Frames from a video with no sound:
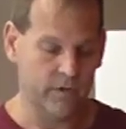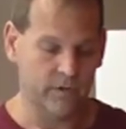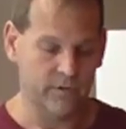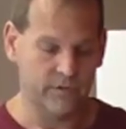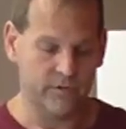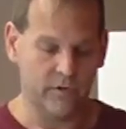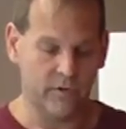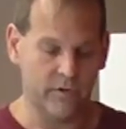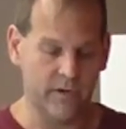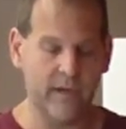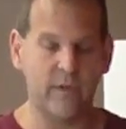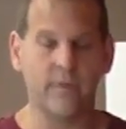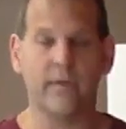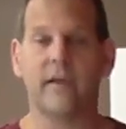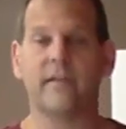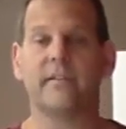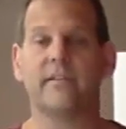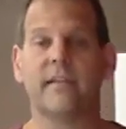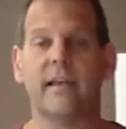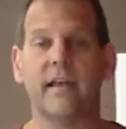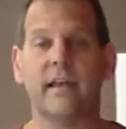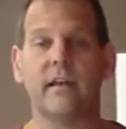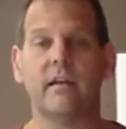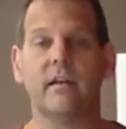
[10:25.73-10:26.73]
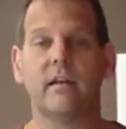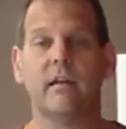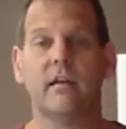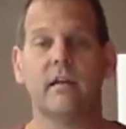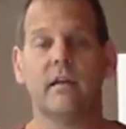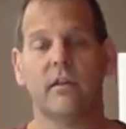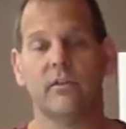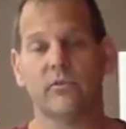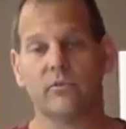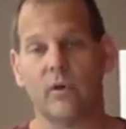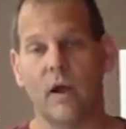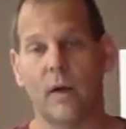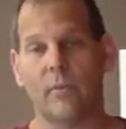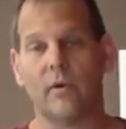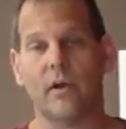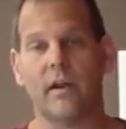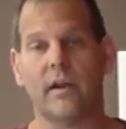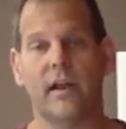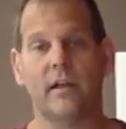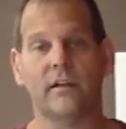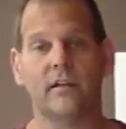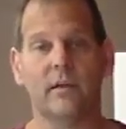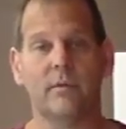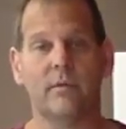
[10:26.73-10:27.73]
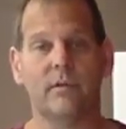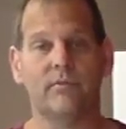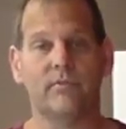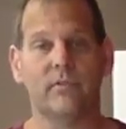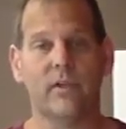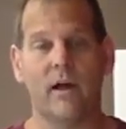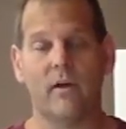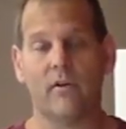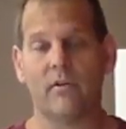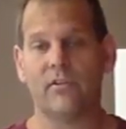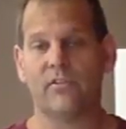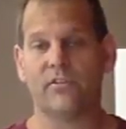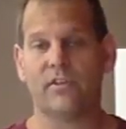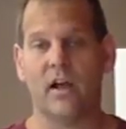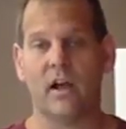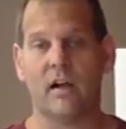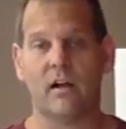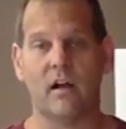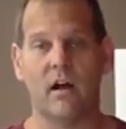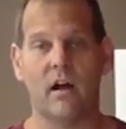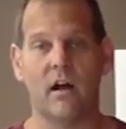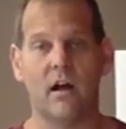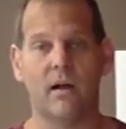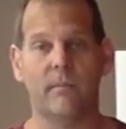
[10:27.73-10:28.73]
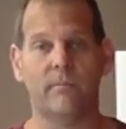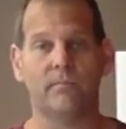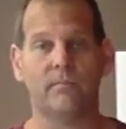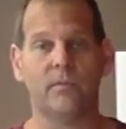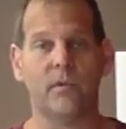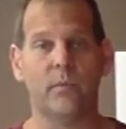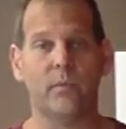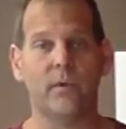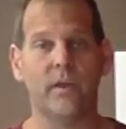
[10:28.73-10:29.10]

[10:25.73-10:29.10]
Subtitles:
So anyways, again, it's Robert at lwflowers.com.